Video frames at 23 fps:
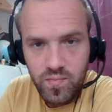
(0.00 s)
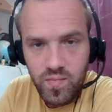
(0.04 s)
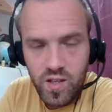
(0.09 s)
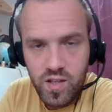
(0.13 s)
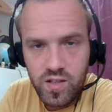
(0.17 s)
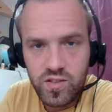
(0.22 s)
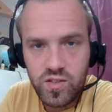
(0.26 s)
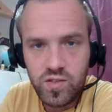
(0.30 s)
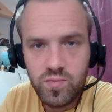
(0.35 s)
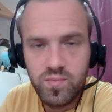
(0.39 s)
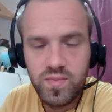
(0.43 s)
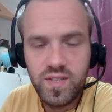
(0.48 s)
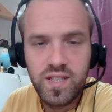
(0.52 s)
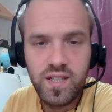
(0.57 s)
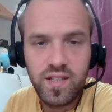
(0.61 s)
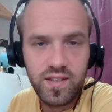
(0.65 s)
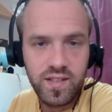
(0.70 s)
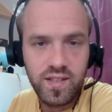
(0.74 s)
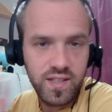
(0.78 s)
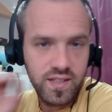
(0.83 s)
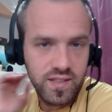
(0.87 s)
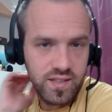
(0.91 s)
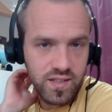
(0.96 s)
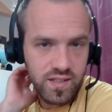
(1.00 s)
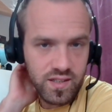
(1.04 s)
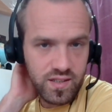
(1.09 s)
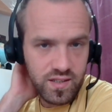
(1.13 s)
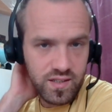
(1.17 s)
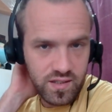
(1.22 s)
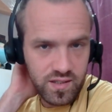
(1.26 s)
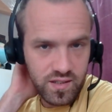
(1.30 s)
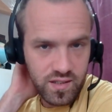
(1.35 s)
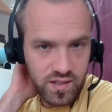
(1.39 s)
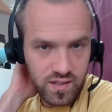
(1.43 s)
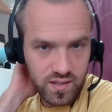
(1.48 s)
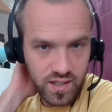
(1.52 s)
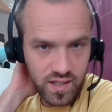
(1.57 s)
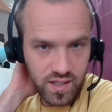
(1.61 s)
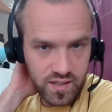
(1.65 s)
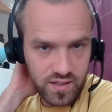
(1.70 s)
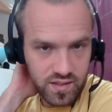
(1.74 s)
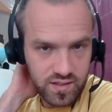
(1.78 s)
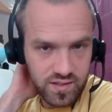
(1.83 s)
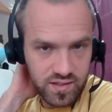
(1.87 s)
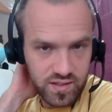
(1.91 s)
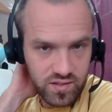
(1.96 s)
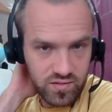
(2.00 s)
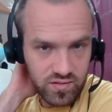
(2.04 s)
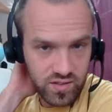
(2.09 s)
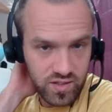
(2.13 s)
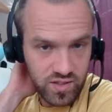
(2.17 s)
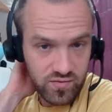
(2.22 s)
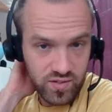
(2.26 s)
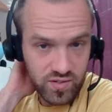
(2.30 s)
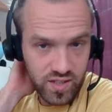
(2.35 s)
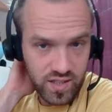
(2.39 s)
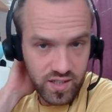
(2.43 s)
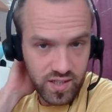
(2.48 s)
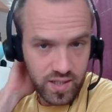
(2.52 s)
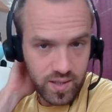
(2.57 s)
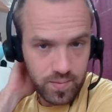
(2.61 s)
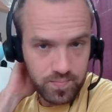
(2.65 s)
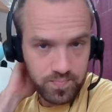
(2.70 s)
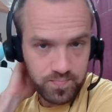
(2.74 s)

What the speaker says: to me that things are getting serious right now.